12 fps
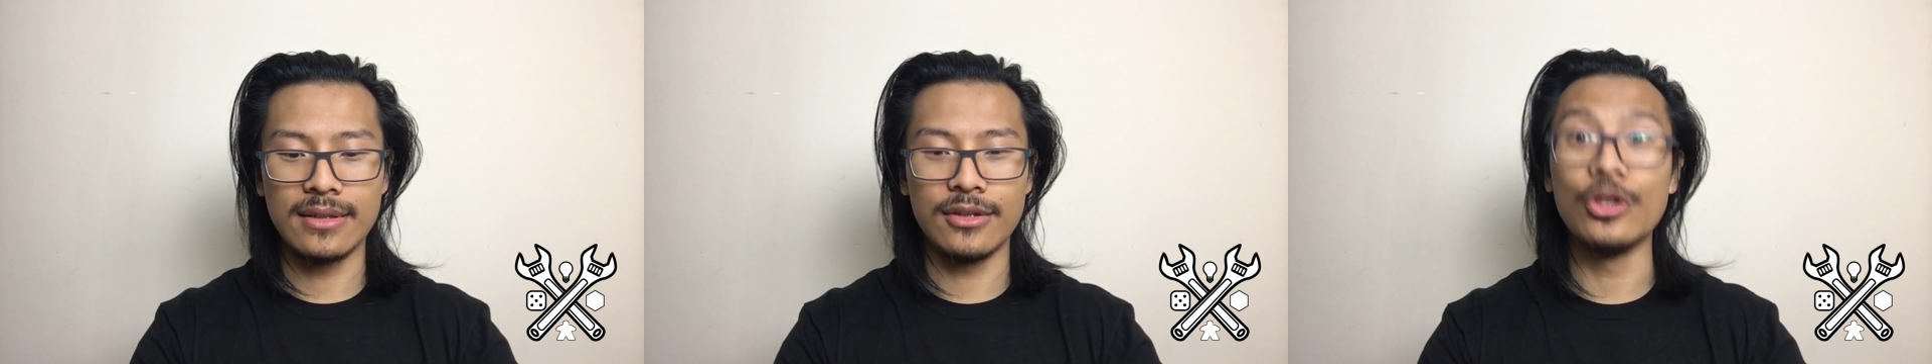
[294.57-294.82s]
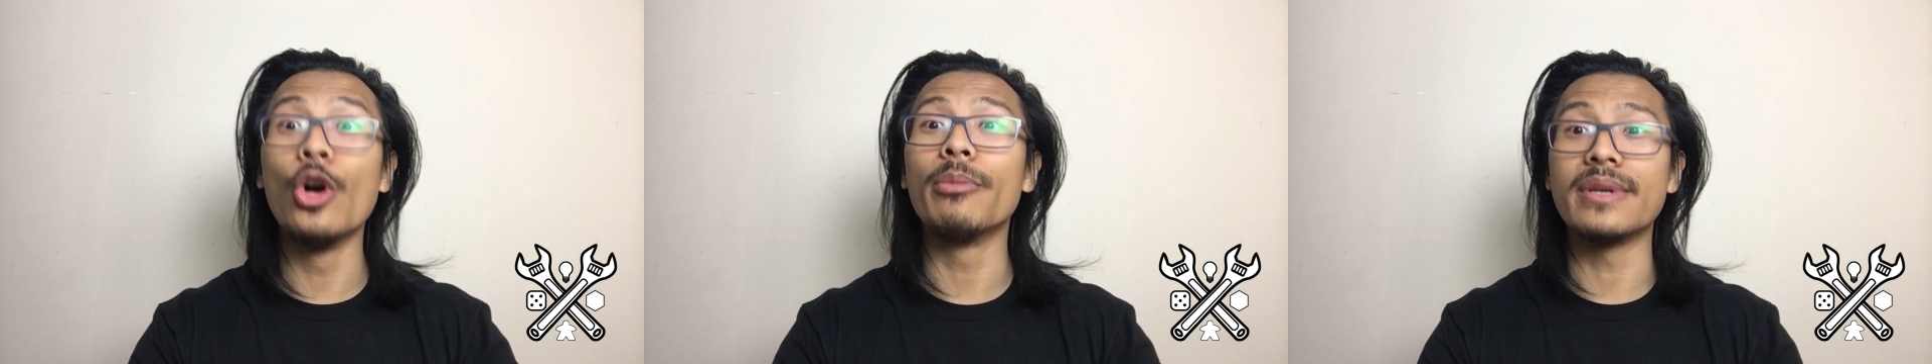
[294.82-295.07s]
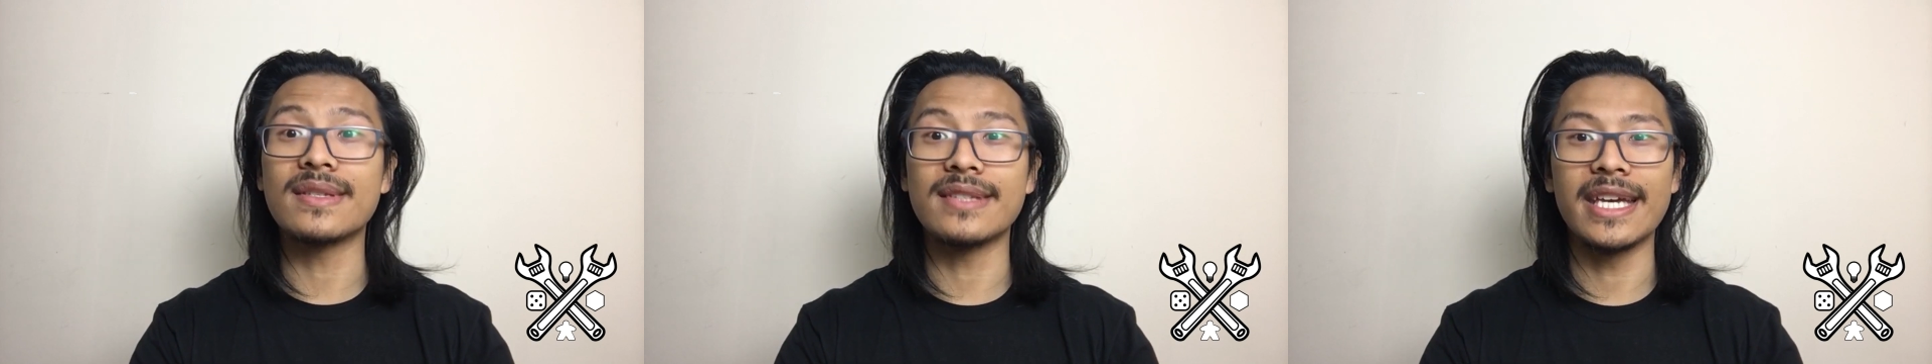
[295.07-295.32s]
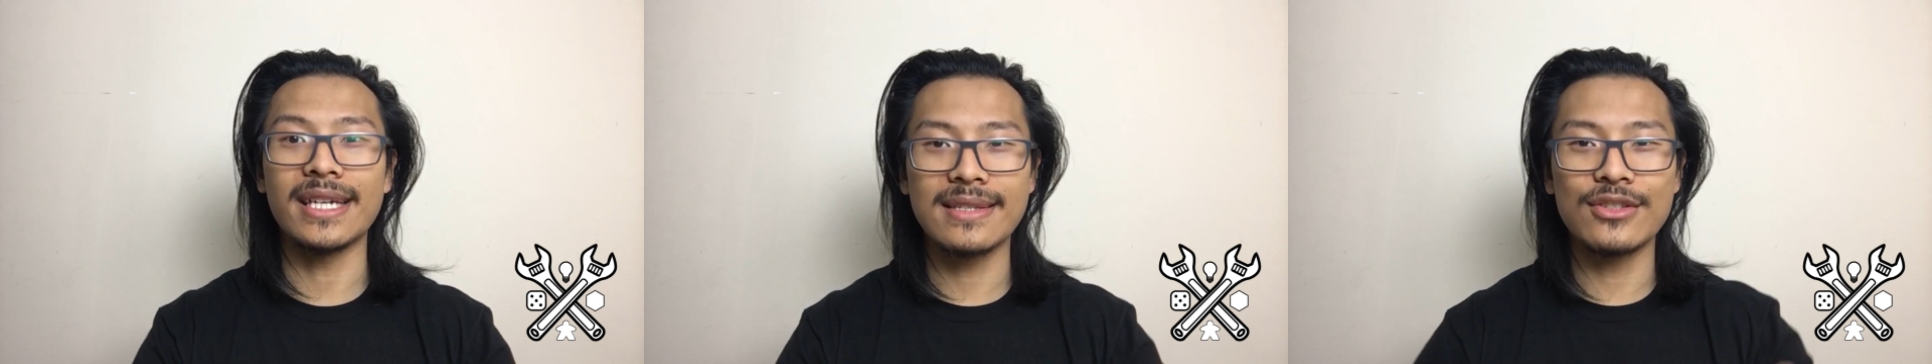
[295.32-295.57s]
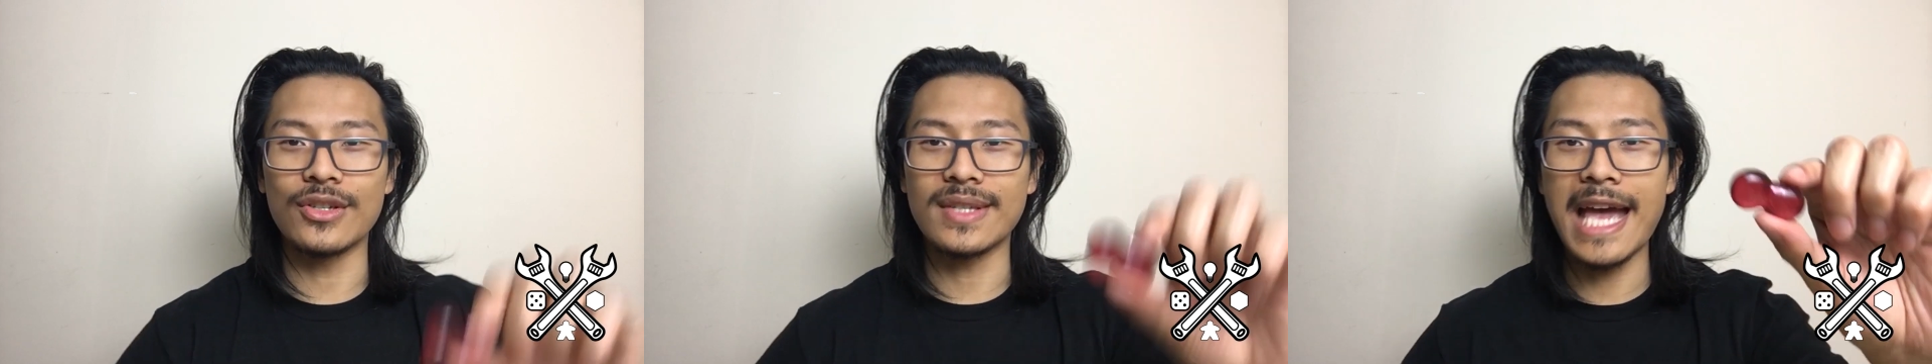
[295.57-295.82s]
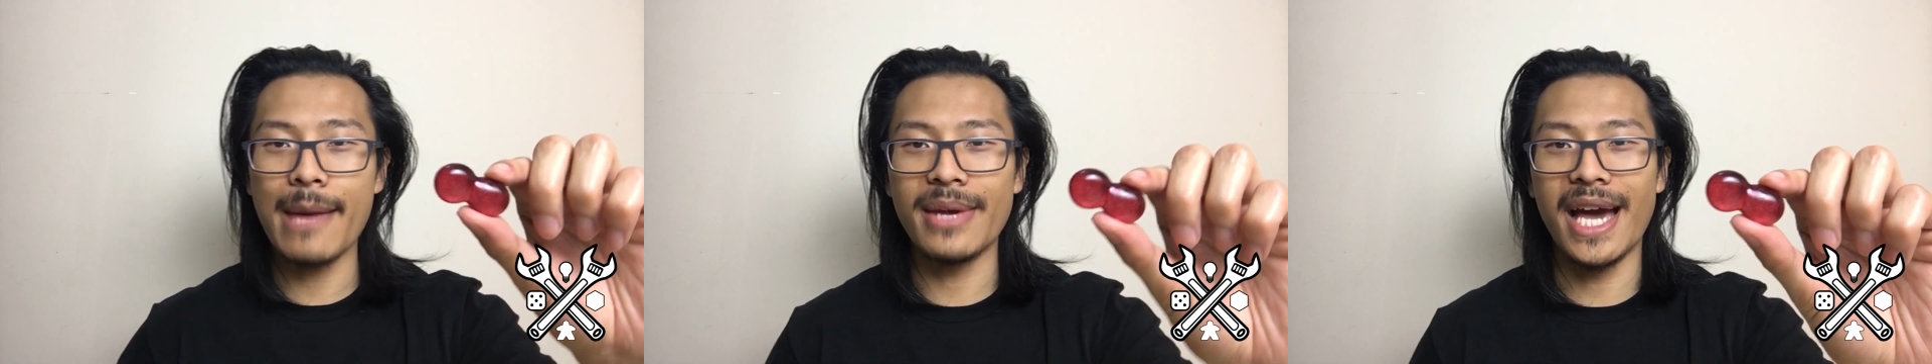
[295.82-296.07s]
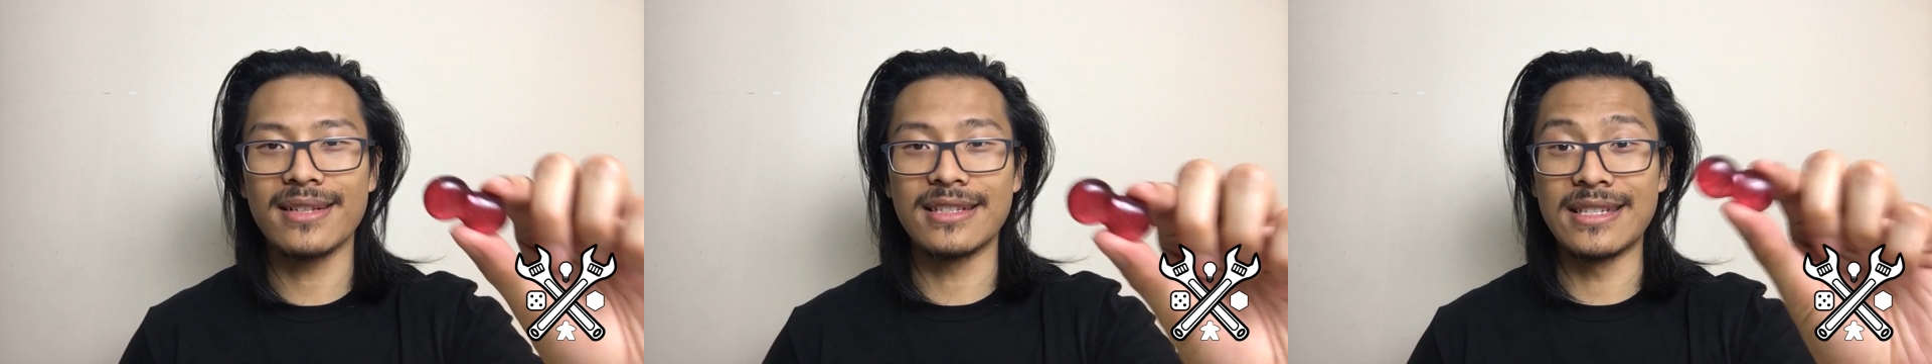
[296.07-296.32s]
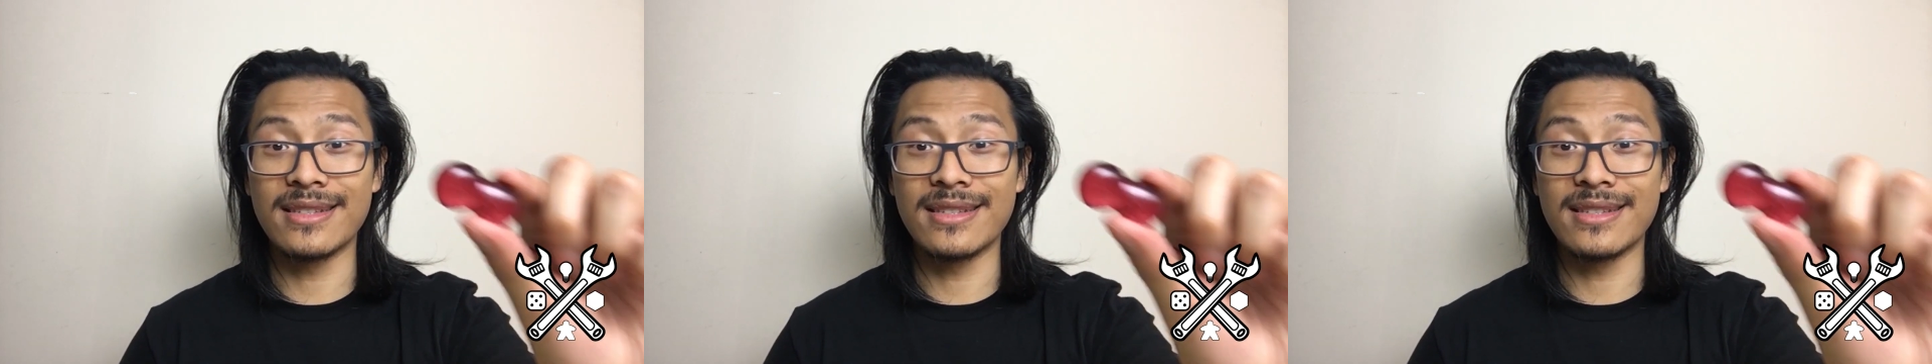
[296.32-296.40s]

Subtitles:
No mistakes, just happy accidents.